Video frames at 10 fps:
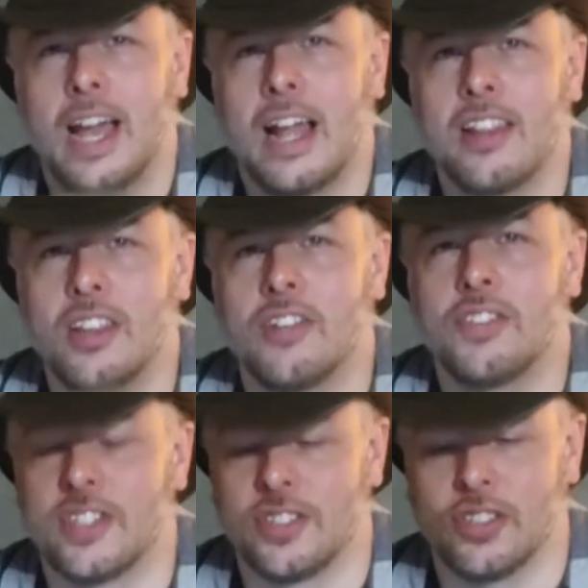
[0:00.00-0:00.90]
I
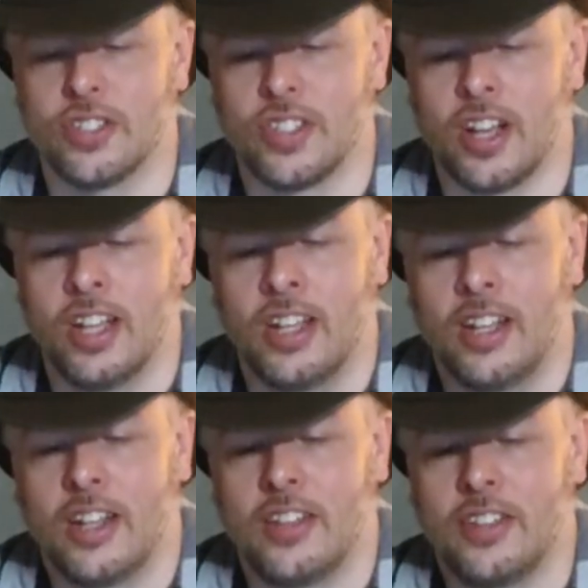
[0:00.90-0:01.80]
love this little saw.
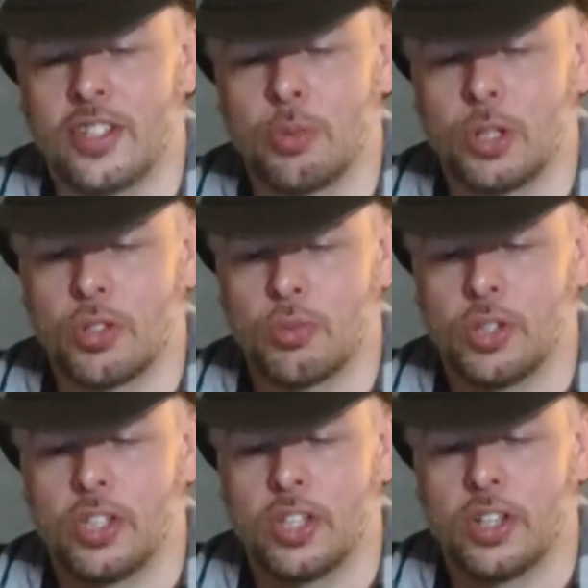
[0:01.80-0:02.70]
This works
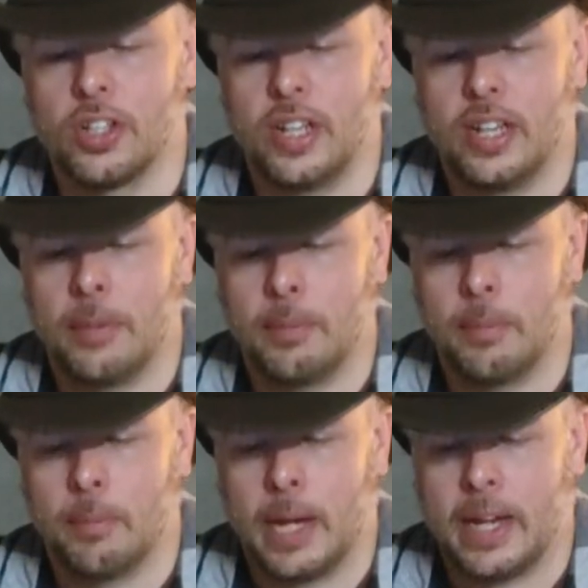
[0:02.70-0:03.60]
really good in
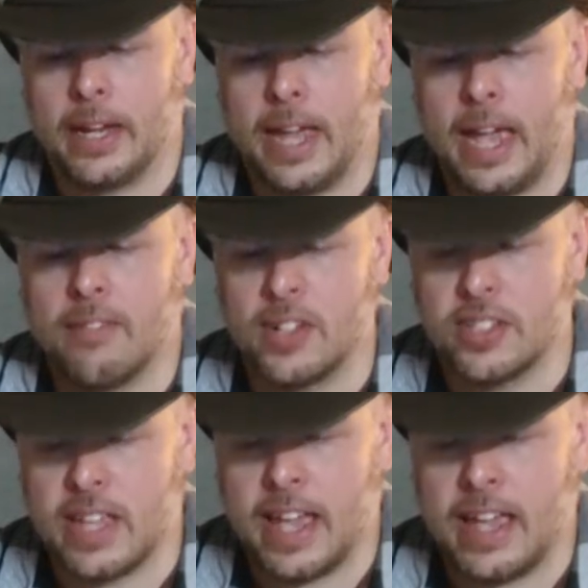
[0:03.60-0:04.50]
my
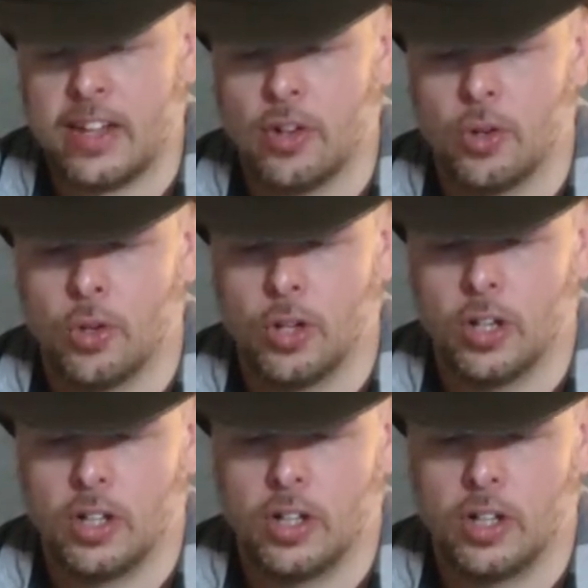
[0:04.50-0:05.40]
haversack
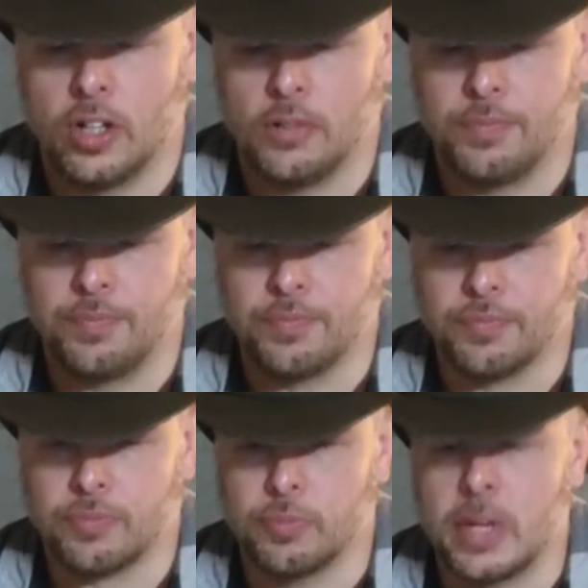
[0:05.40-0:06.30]
or
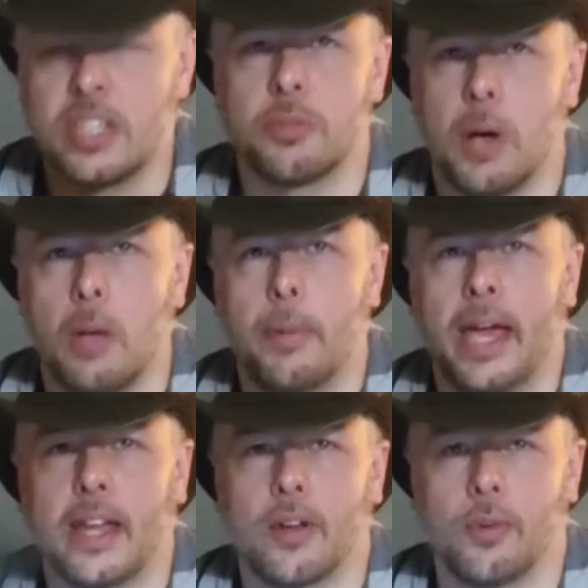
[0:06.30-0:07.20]
my small
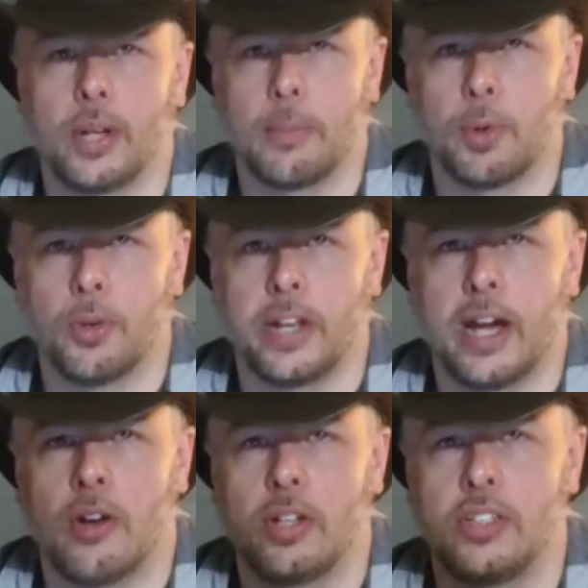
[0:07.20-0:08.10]
pack when I'm going
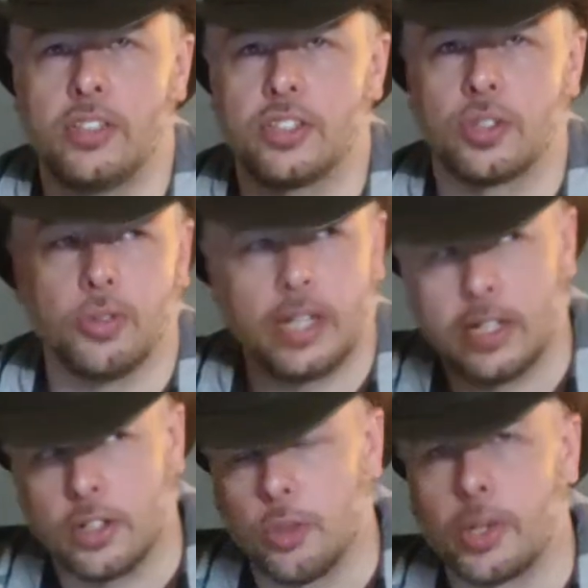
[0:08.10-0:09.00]
out and just going
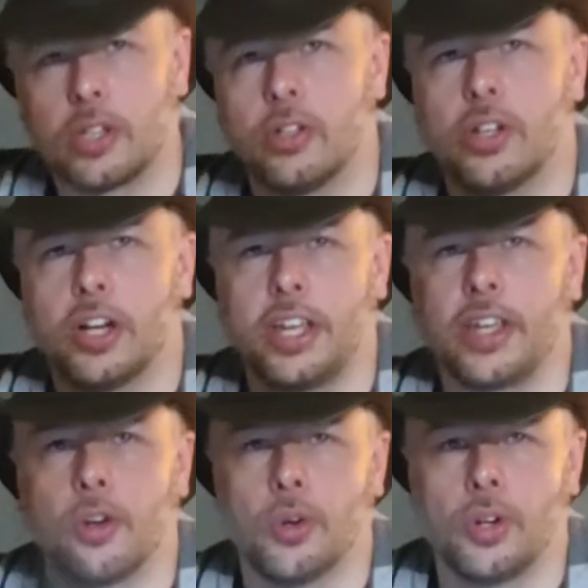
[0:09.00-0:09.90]
on a quick little
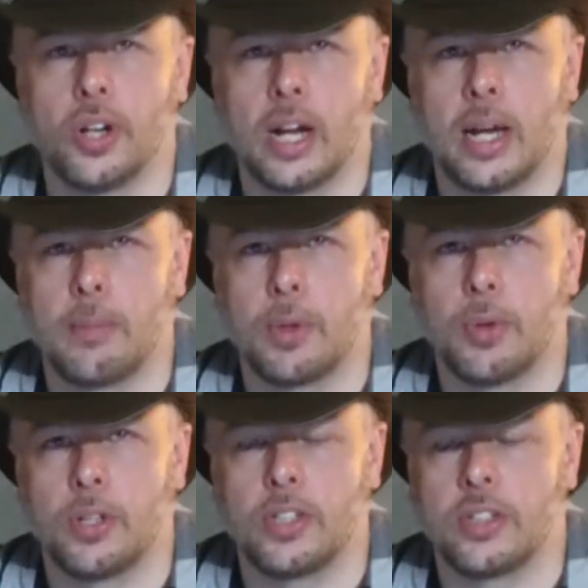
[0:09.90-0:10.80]
hike, or I'm
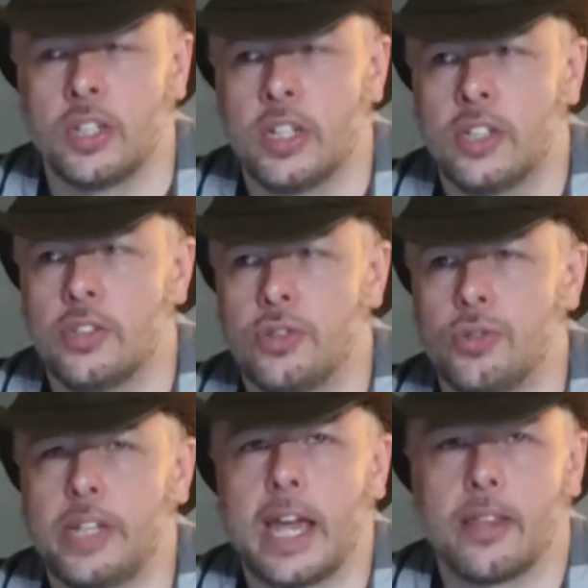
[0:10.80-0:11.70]
going
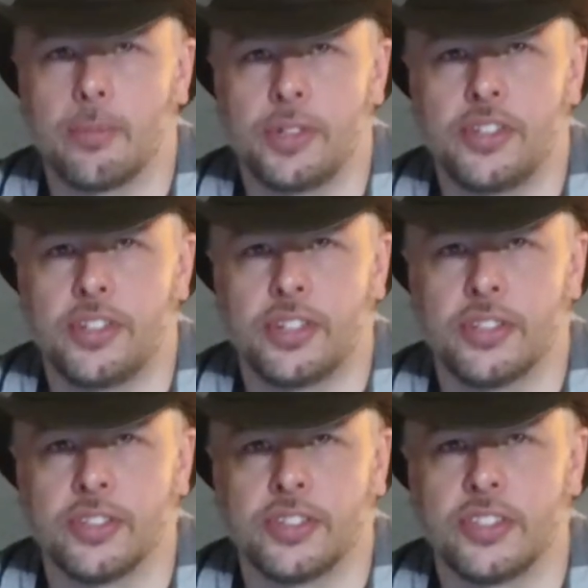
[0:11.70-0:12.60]
to gather
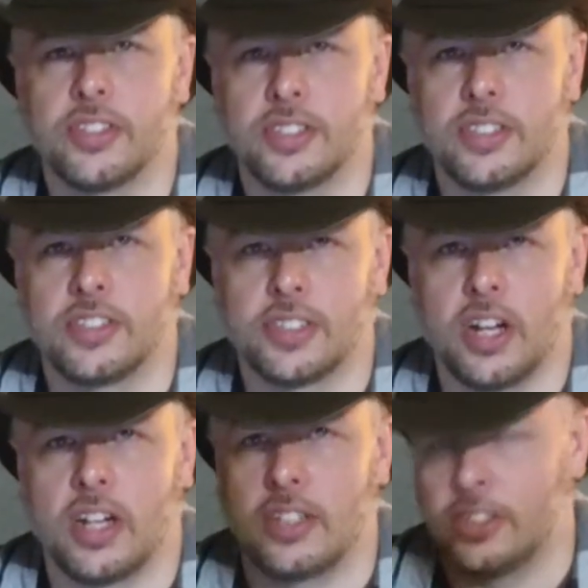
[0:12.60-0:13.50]
materials. This
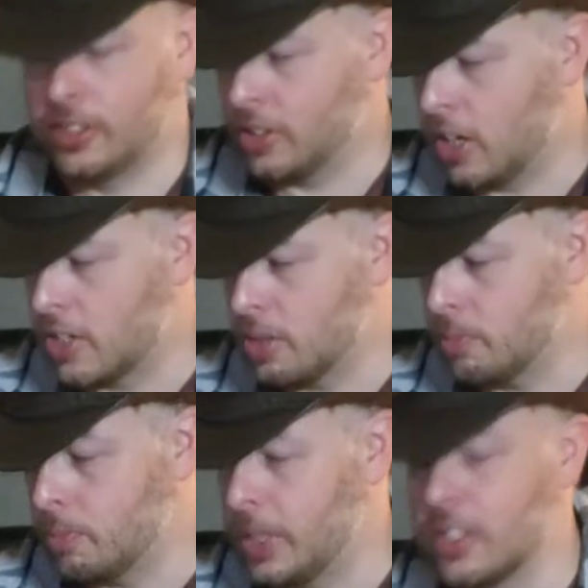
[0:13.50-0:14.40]
saw is
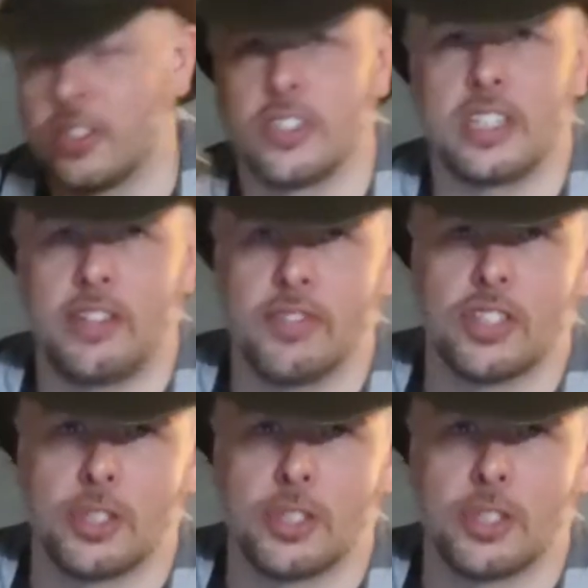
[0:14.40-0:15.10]
awesome because it's even